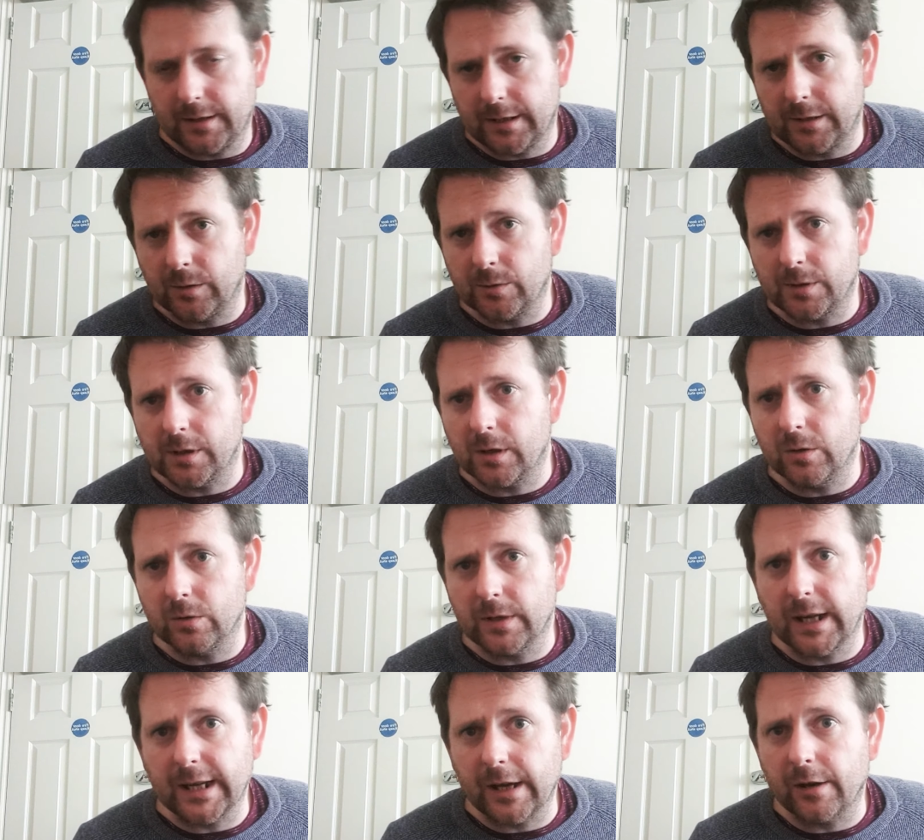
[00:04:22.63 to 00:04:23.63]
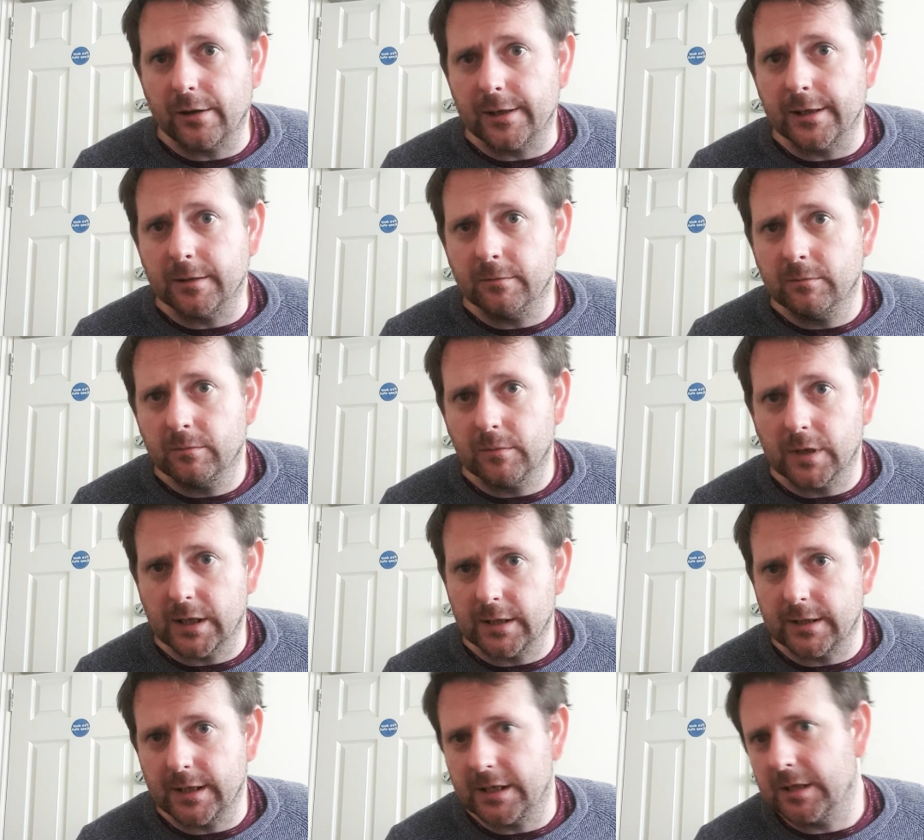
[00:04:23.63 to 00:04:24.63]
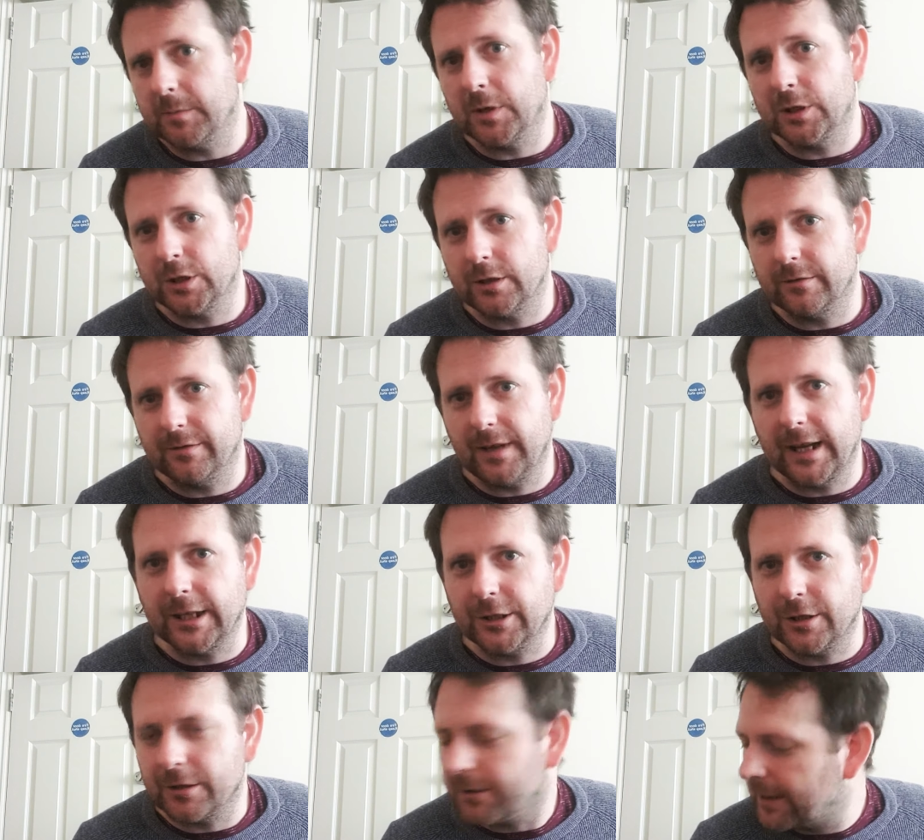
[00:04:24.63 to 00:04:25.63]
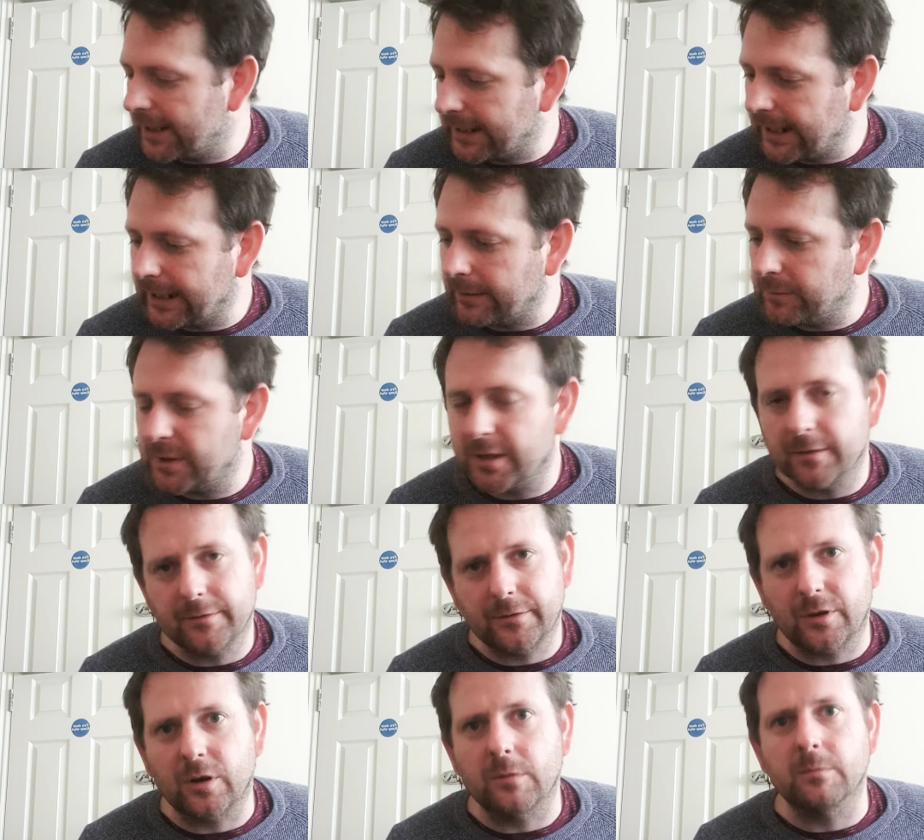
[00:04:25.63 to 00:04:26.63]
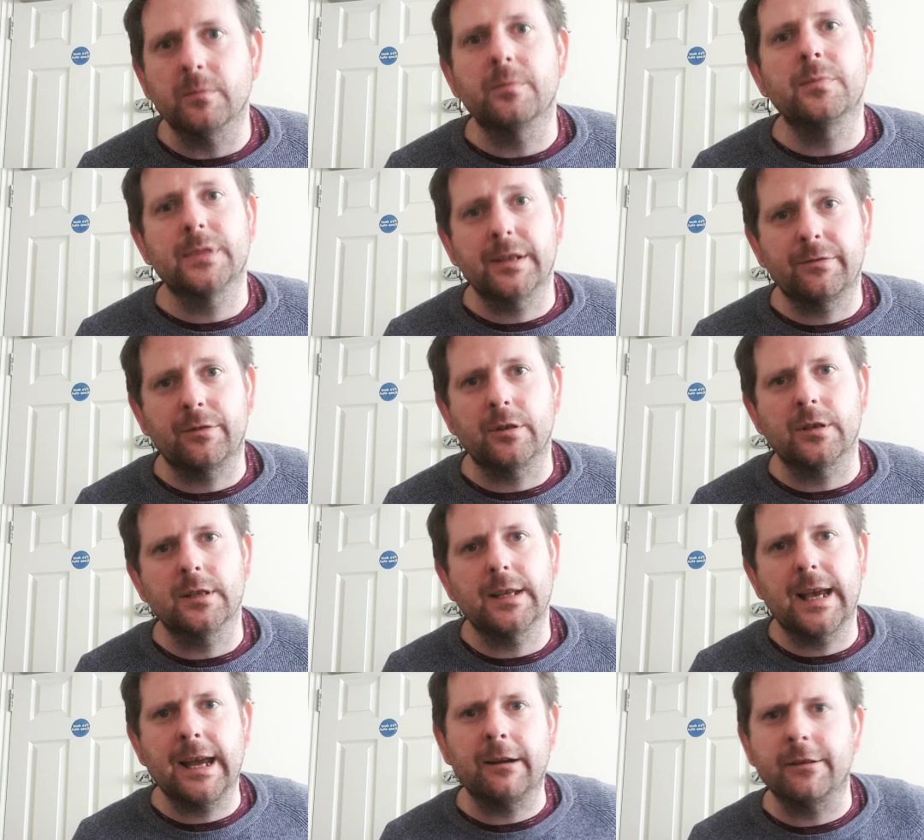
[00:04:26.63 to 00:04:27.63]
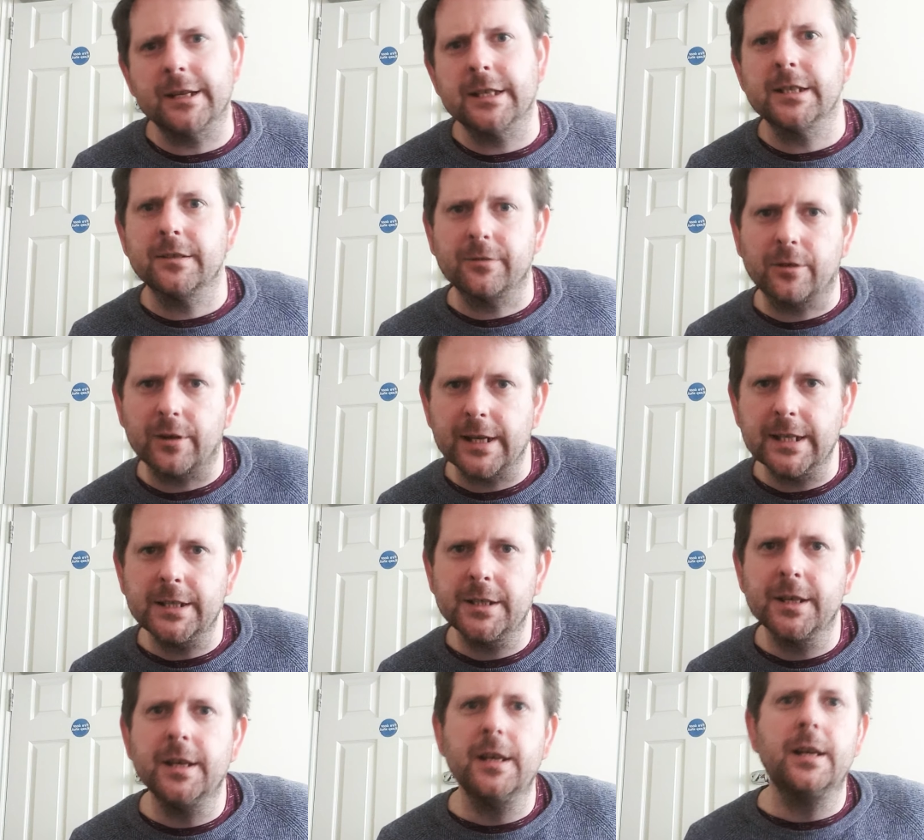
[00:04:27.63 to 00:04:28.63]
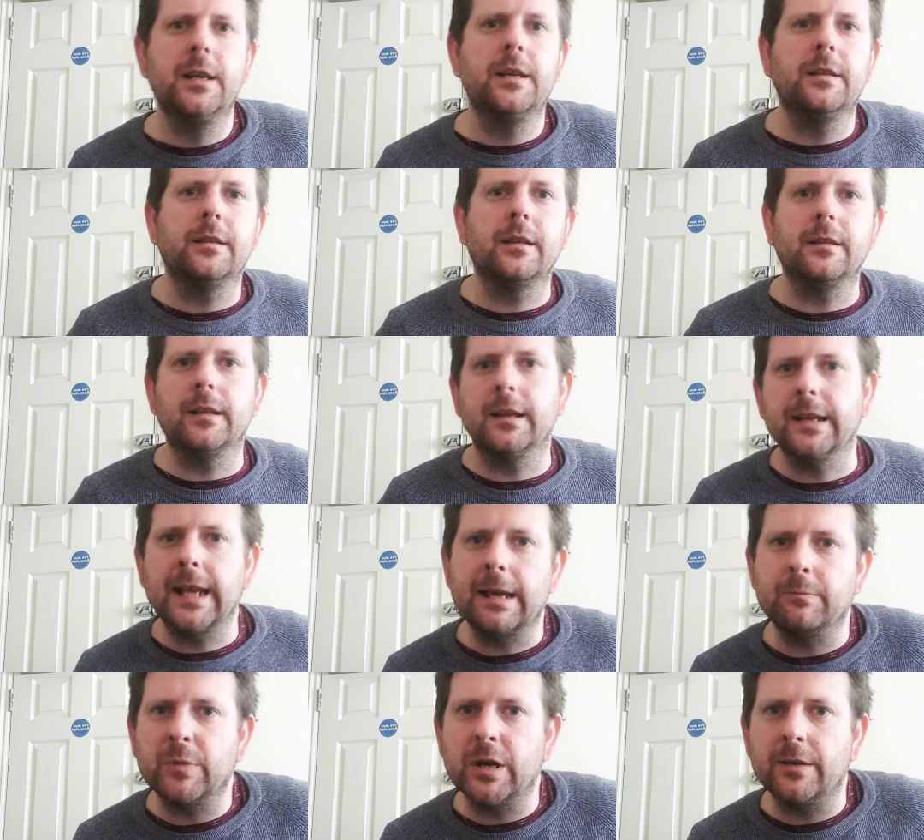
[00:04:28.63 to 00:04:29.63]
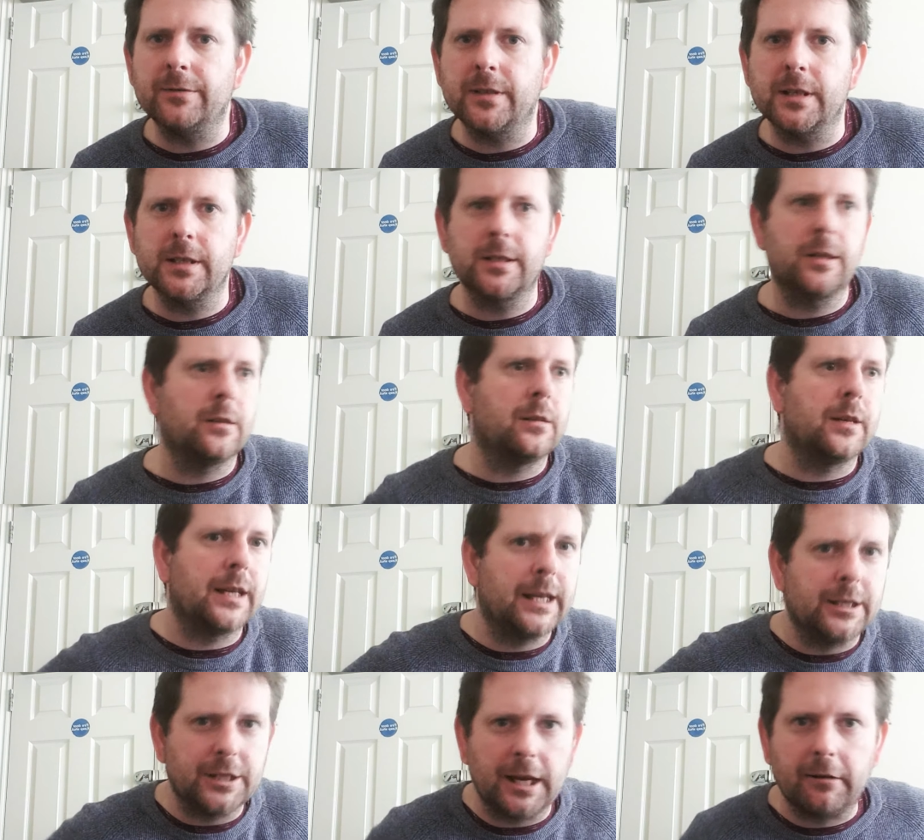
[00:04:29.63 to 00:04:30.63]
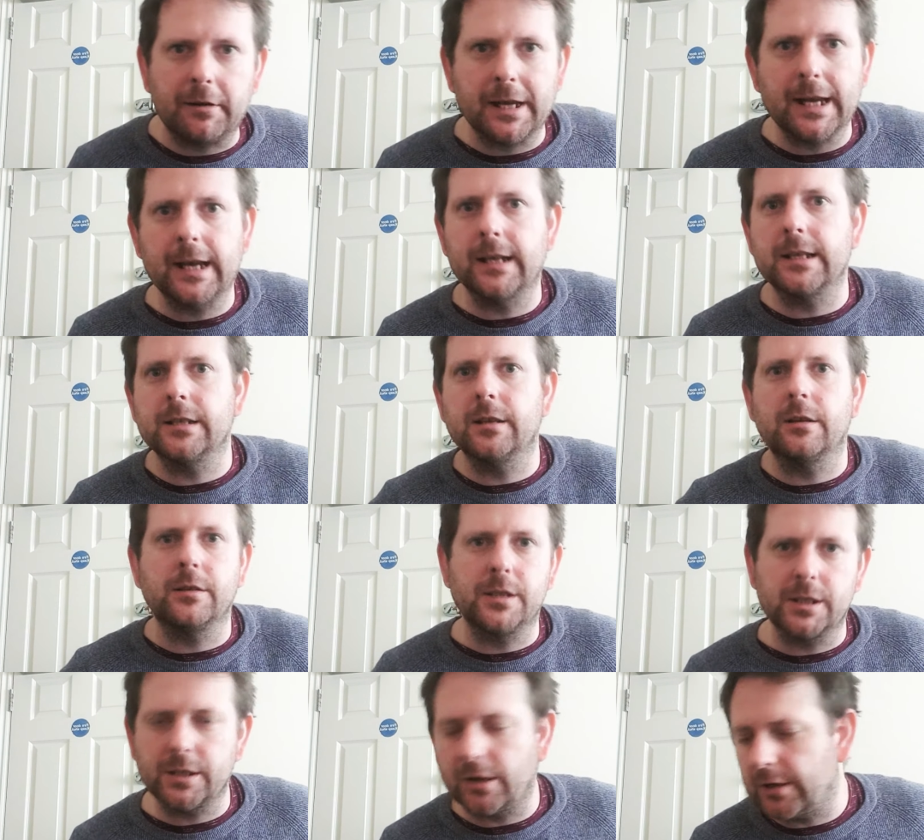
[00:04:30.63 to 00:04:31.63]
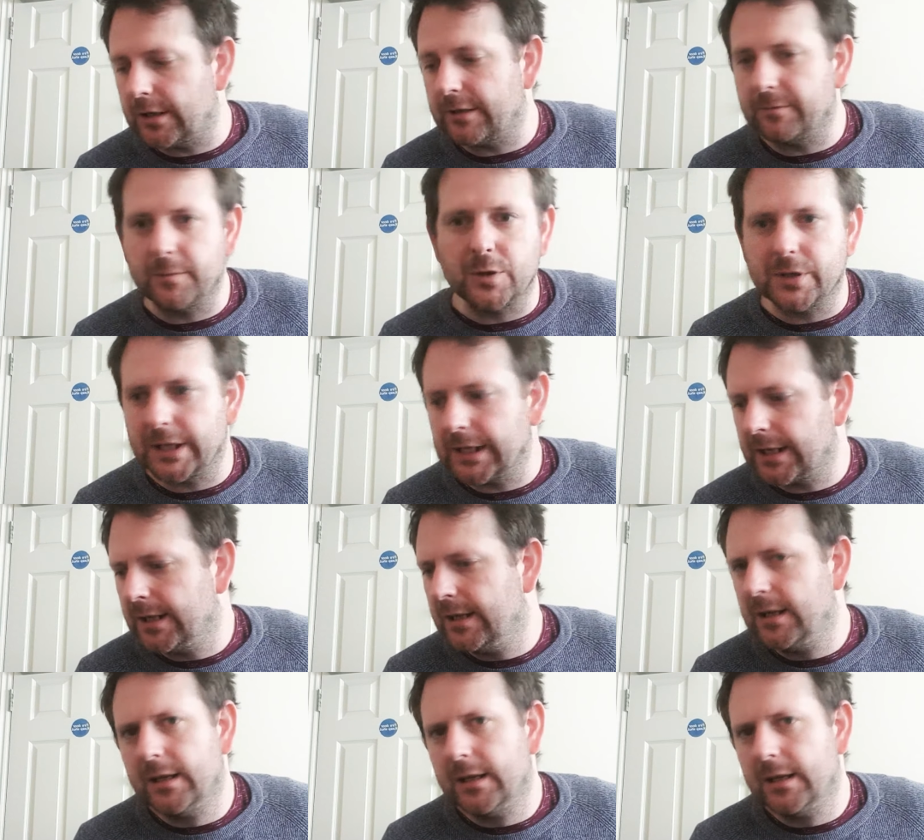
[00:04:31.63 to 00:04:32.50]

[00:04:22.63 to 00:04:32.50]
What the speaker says: It's also called Aeolian because it's a bunch of ancient Greek names from different areas of Greece that they're named after, so like each area had its own style of music.